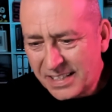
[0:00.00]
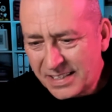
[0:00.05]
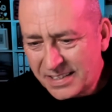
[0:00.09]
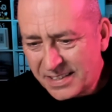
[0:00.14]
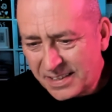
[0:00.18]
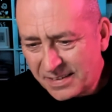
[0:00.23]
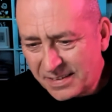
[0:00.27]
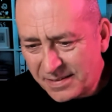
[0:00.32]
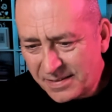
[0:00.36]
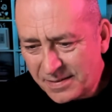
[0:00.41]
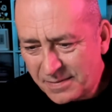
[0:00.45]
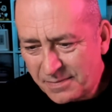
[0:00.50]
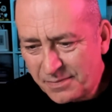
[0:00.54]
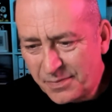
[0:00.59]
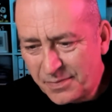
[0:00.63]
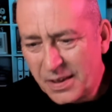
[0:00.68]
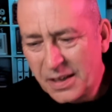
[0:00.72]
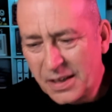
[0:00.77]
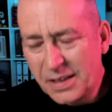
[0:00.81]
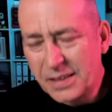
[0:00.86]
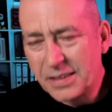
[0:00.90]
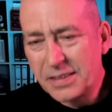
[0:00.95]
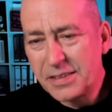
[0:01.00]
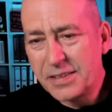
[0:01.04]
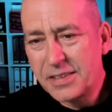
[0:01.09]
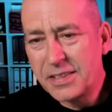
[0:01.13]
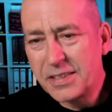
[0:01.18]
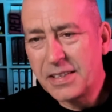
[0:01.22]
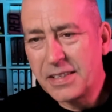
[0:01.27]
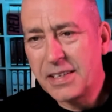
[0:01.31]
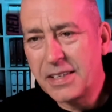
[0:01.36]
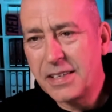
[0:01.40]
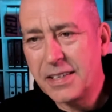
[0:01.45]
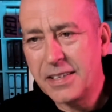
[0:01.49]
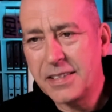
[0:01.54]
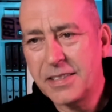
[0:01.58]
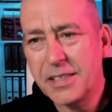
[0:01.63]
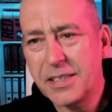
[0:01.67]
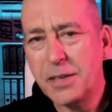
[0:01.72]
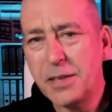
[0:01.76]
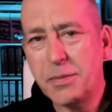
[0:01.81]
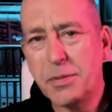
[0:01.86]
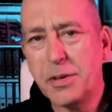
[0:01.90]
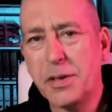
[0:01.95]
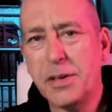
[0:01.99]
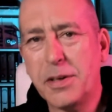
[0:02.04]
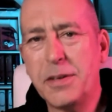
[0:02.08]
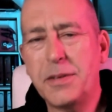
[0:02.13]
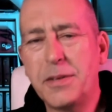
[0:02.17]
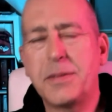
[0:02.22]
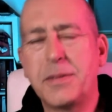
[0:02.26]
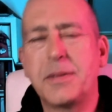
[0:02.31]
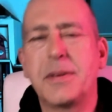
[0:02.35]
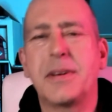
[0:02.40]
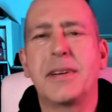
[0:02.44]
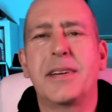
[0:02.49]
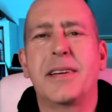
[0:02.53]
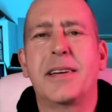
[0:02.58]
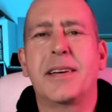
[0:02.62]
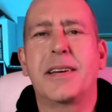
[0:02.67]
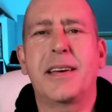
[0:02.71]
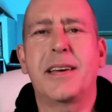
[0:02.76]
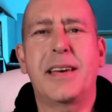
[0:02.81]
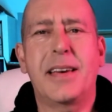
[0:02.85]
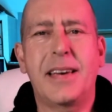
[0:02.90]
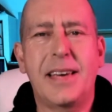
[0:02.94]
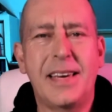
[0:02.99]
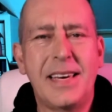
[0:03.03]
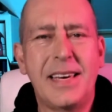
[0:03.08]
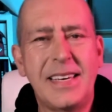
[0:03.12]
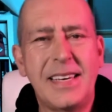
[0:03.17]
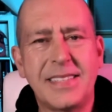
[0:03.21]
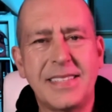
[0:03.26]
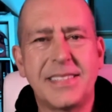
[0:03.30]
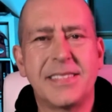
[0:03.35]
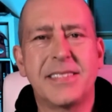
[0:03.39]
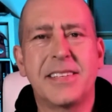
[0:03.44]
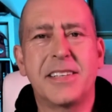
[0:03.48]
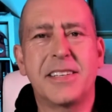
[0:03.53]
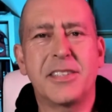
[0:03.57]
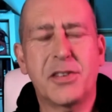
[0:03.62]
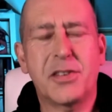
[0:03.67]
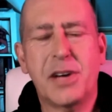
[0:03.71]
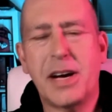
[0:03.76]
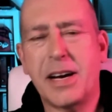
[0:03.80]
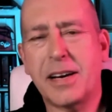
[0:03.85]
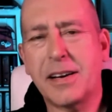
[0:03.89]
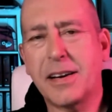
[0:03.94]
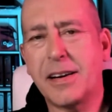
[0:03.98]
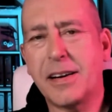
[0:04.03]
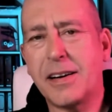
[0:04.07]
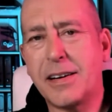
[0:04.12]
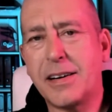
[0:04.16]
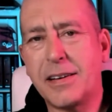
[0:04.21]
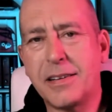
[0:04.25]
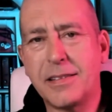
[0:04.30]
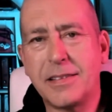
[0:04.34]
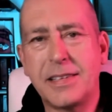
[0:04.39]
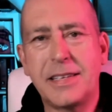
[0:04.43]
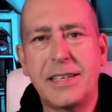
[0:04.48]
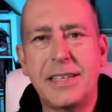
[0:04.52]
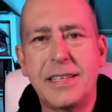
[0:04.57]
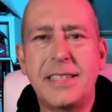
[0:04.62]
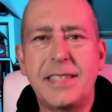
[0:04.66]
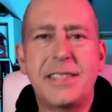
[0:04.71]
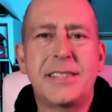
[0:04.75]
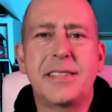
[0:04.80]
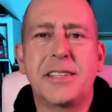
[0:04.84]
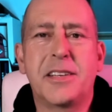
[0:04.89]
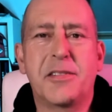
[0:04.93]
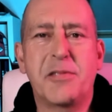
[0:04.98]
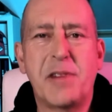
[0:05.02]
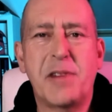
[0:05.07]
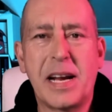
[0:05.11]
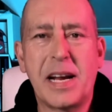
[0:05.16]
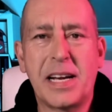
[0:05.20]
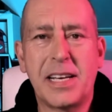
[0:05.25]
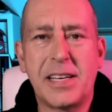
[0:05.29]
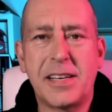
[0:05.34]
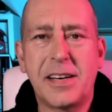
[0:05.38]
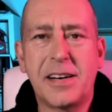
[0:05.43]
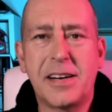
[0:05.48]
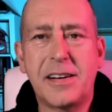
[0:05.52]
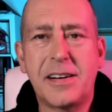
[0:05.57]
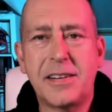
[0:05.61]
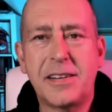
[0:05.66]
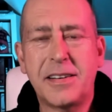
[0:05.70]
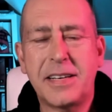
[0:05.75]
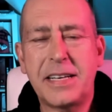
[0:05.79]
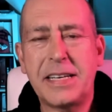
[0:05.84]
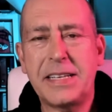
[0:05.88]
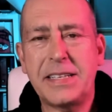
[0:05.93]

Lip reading: addictive. And the Subaru isn't a track car, it isn't a rally car.